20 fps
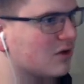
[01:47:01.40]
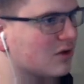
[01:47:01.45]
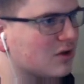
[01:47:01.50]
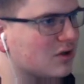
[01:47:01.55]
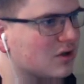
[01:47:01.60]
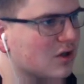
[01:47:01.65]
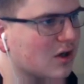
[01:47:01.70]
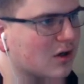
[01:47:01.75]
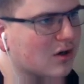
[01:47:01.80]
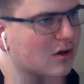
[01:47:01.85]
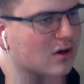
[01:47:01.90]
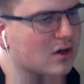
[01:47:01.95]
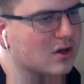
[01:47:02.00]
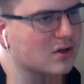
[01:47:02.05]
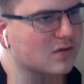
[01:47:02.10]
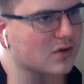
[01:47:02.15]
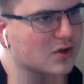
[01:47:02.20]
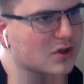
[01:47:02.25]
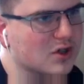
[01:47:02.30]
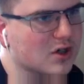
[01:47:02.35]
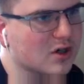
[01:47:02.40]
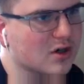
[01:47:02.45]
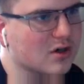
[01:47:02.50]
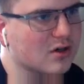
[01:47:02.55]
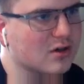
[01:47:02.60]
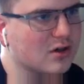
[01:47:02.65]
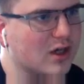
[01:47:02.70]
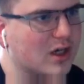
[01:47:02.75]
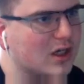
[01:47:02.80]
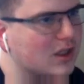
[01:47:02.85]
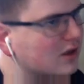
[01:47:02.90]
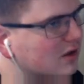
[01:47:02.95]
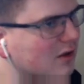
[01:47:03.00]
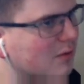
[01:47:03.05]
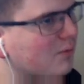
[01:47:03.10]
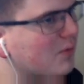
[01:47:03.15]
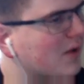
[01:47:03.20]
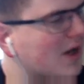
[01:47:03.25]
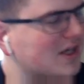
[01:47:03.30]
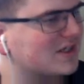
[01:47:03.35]
Joker is for sure like the
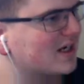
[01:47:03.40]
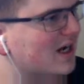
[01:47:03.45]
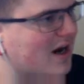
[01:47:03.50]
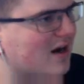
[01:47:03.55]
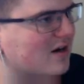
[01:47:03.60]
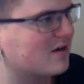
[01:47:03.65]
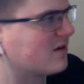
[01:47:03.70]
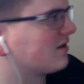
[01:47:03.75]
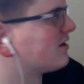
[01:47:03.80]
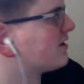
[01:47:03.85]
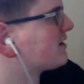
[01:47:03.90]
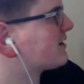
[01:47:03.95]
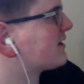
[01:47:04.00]
best character in this